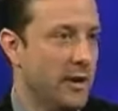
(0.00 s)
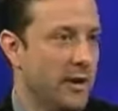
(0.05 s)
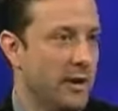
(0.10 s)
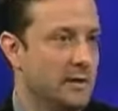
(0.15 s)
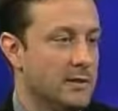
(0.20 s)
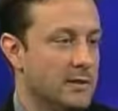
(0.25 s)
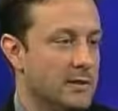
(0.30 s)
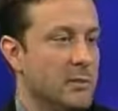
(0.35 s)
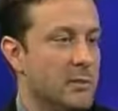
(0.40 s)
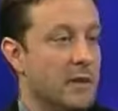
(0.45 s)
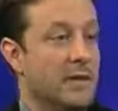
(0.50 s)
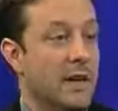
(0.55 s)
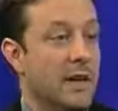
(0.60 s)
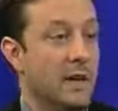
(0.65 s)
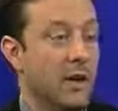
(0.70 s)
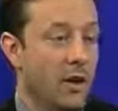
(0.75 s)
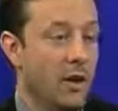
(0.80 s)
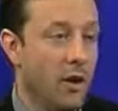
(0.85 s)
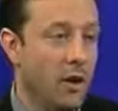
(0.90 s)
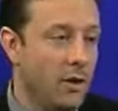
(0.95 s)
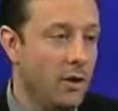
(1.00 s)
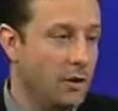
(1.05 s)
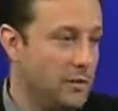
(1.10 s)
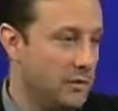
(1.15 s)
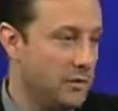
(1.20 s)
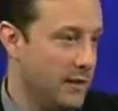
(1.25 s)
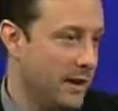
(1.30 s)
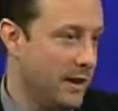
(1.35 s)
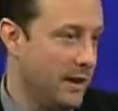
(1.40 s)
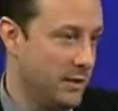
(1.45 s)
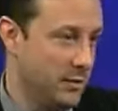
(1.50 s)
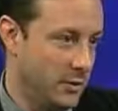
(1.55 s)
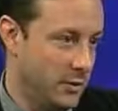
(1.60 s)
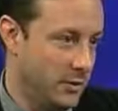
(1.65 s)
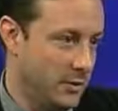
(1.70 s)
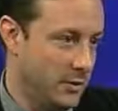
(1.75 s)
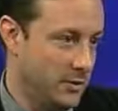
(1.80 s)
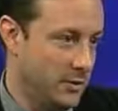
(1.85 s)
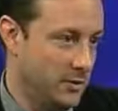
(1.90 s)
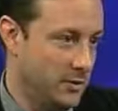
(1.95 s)
It's something that all of Niagara
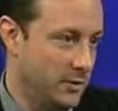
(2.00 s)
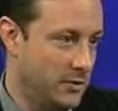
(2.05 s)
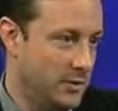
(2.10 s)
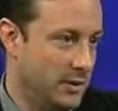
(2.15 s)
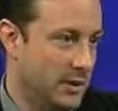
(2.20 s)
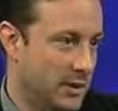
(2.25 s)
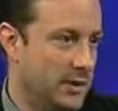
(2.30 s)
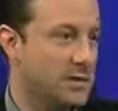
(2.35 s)
can use.